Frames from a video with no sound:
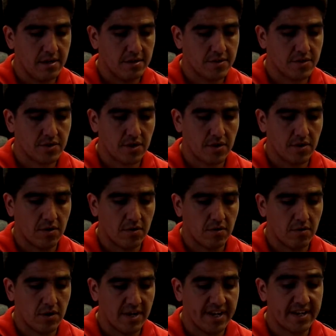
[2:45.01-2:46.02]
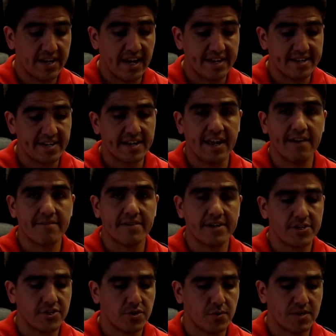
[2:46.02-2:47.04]
So, and I did have an
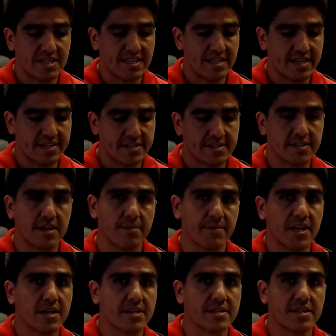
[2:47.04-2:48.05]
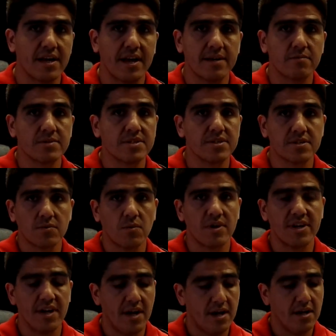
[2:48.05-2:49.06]
issue with the laces coming untied with just
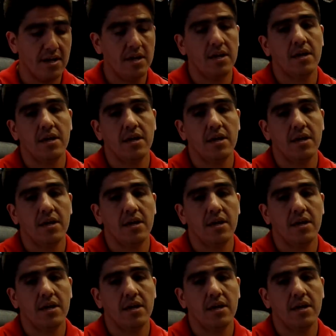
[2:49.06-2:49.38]
one knot.